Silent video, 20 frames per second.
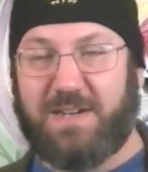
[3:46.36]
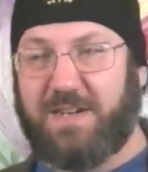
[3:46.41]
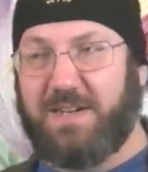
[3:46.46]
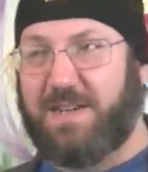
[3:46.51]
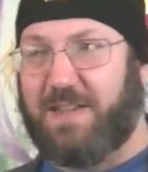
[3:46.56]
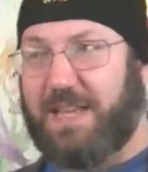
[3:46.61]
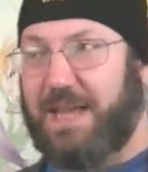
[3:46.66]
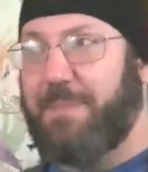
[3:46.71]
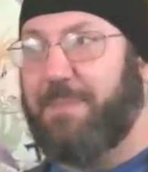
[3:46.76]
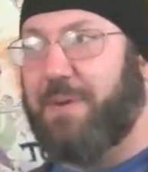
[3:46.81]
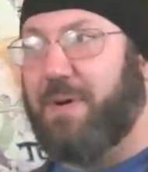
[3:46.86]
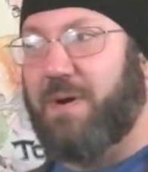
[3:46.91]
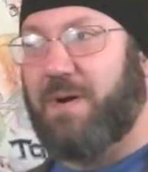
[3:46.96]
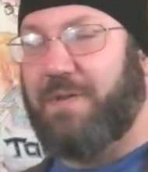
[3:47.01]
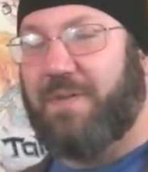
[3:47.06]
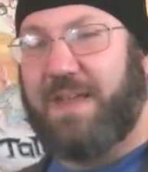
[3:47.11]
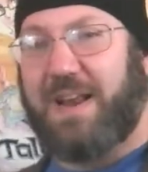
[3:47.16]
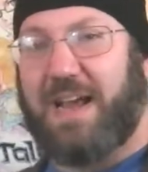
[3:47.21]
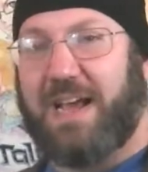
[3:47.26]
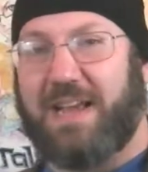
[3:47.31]
clip
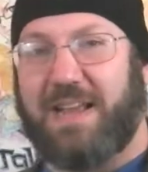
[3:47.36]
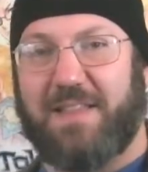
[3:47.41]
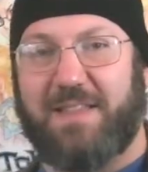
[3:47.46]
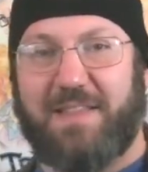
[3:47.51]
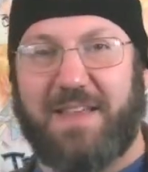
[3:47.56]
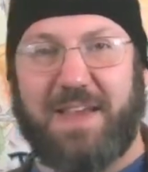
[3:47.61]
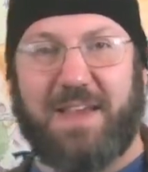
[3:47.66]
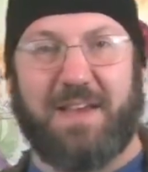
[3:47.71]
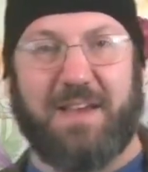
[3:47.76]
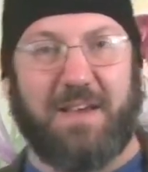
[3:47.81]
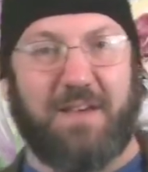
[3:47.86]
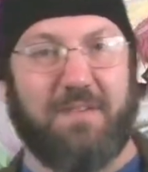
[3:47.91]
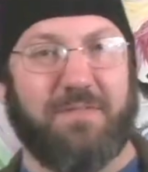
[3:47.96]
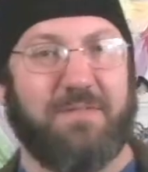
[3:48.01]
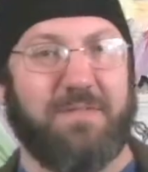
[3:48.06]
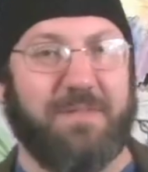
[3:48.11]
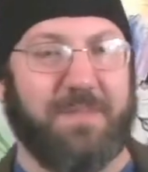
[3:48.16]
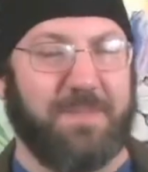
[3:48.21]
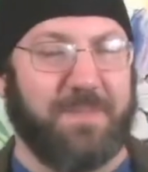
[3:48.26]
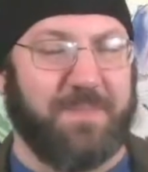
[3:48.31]
art that I can think
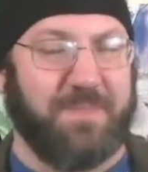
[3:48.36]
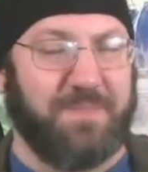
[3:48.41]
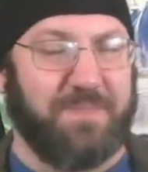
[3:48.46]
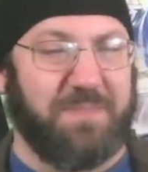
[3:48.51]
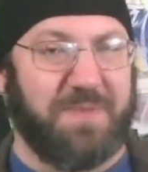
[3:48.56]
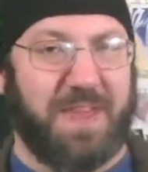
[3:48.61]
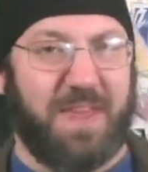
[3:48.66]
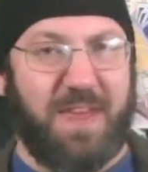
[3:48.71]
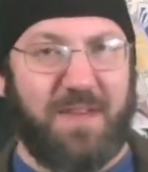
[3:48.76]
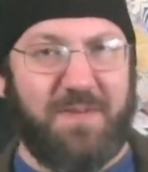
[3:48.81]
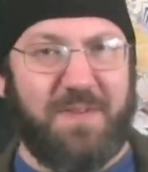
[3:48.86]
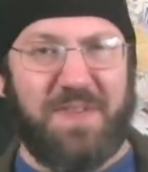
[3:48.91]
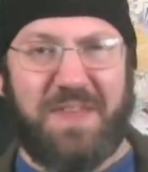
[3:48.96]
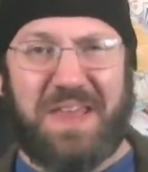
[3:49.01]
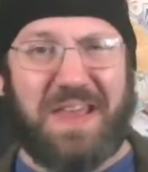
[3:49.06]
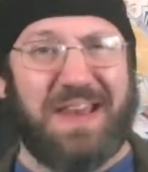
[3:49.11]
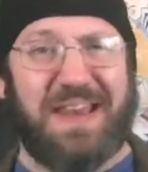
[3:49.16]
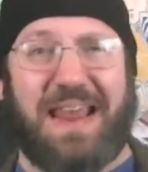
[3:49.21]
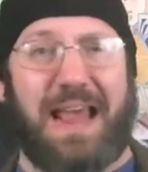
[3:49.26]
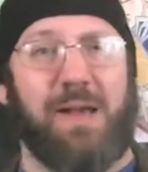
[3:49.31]
of. Even
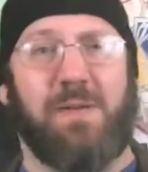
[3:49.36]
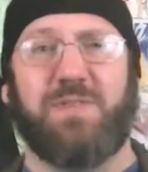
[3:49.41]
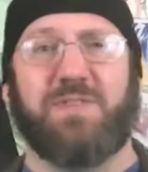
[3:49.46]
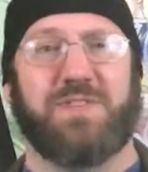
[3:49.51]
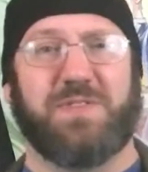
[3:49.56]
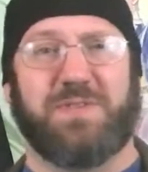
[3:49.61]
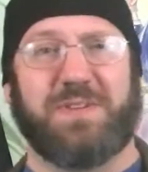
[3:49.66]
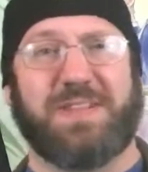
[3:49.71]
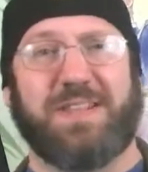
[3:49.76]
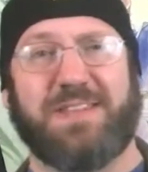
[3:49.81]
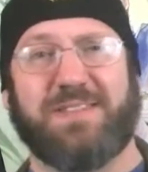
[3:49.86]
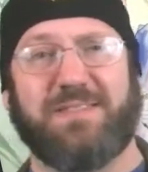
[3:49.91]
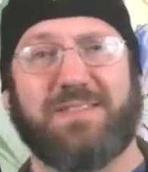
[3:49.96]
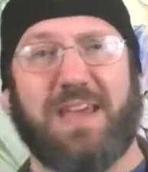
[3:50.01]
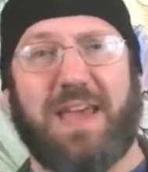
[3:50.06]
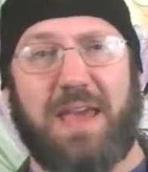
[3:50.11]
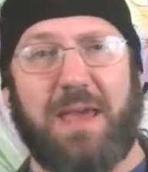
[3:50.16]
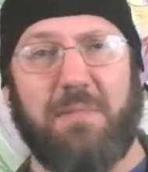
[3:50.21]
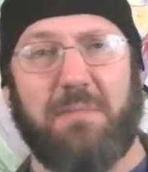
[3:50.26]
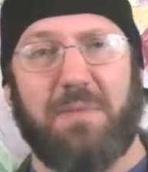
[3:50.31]
the announcer in this
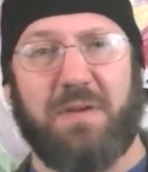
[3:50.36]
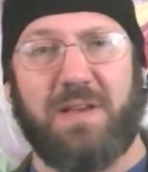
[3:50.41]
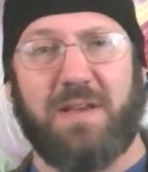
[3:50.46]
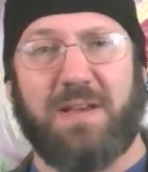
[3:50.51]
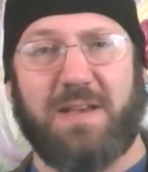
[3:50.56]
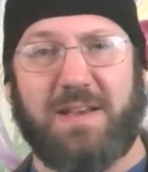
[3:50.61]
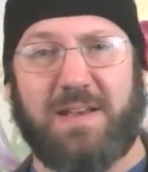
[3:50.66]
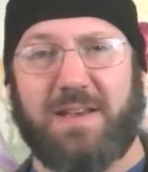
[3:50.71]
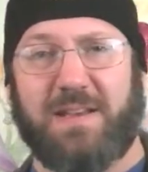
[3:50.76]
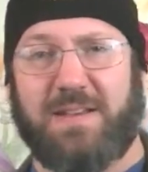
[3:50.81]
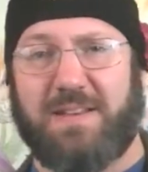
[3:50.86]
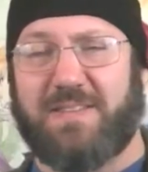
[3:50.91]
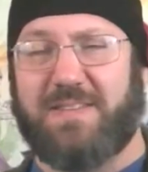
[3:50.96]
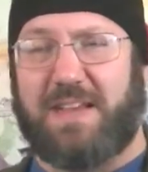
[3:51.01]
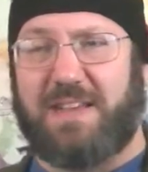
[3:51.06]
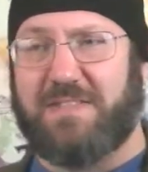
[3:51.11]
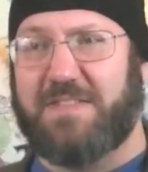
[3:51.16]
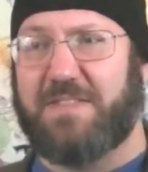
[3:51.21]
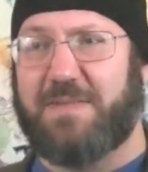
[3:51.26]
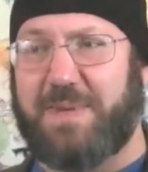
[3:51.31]
game
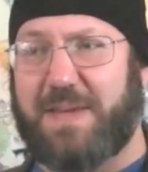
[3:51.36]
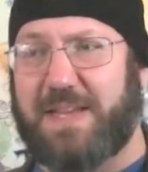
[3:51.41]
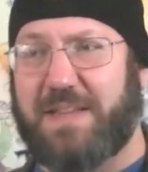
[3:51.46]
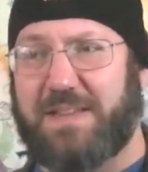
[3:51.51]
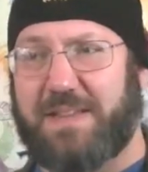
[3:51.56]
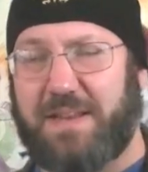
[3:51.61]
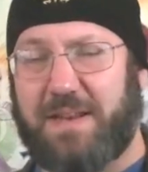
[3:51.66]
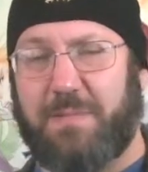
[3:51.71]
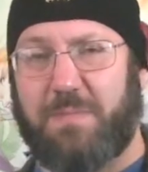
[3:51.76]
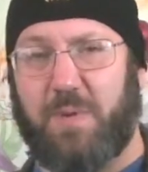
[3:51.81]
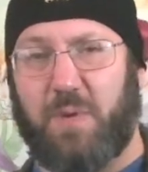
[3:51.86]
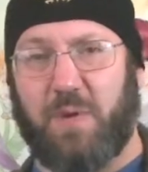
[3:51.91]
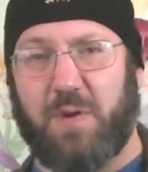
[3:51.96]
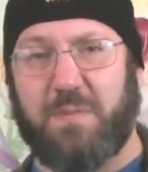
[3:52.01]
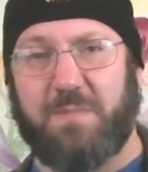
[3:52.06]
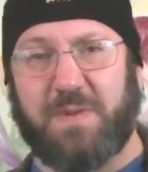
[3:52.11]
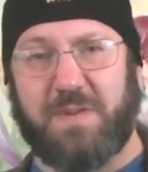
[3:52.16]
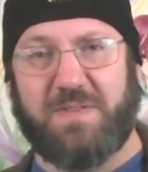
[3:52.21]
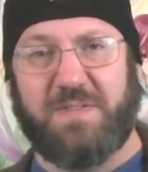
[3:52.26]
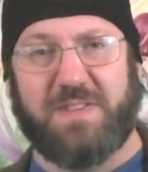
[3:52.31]
sounds to be a little
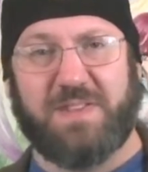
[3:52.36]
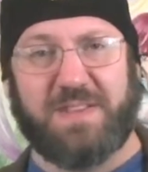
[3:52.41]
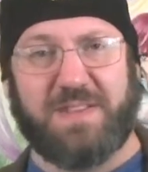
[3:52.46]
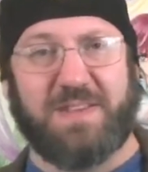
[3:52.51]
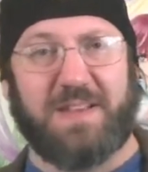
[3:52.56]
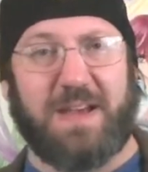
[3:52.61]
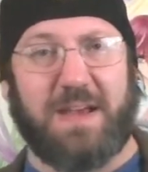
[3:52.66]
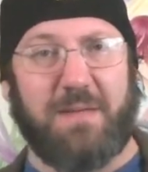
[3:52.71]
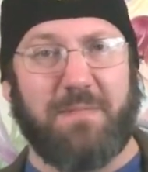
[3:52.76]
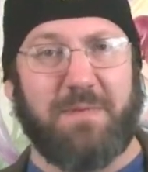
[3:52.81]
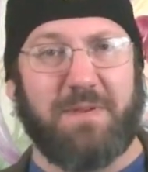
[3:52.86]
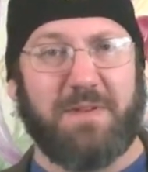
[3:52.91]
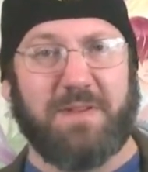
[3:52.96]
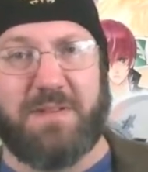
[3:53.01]
bored most of the time.